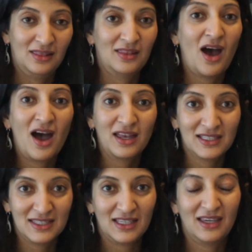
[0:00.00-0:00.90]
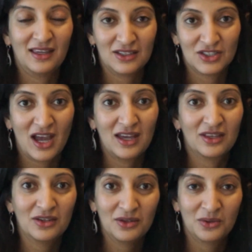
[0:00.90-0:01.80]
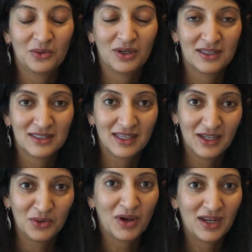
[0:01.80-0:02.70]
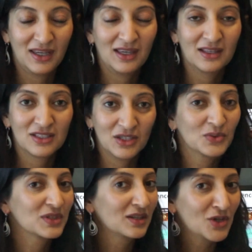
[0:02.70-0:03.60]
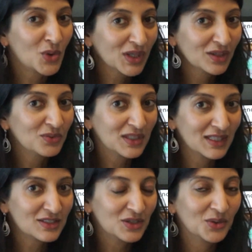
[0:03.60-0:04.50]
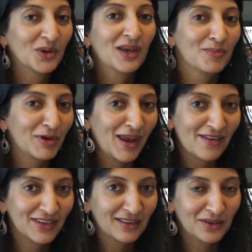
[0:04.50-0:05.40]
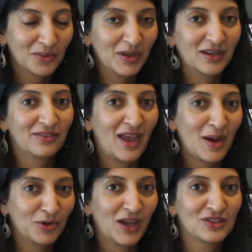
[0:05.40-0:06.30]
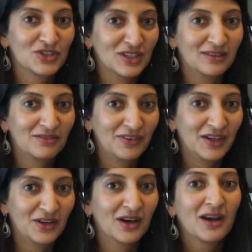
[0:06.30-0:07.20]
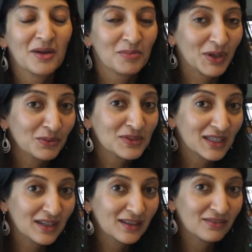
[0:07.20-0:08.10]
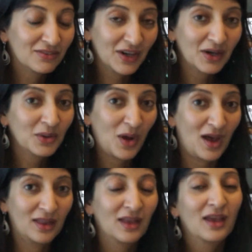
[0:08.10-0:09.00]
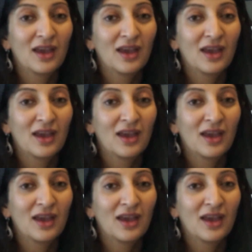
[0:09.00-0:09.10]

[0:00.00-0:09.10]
the honesty in a child who is getting ready to use it, knowing you need to, but having a little bit of apprehension and fear. But you did it very well.